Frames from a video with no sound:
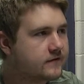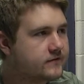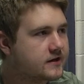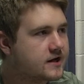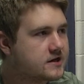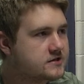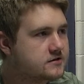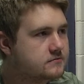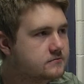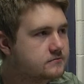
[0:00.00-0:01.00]
Like if they asked
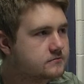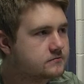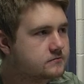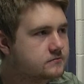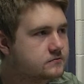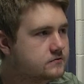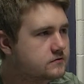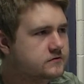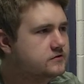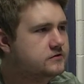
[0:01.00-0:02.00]
him
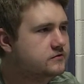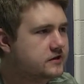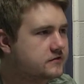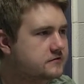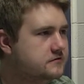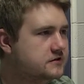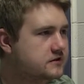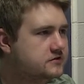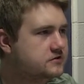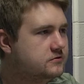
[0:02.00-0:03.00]
to do like
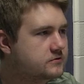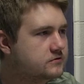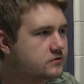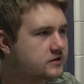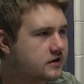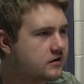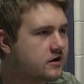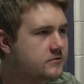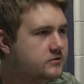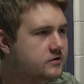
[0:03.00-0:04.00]
a stupid role, like a
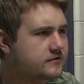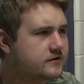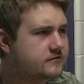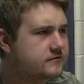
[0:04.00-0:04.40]
comedy role,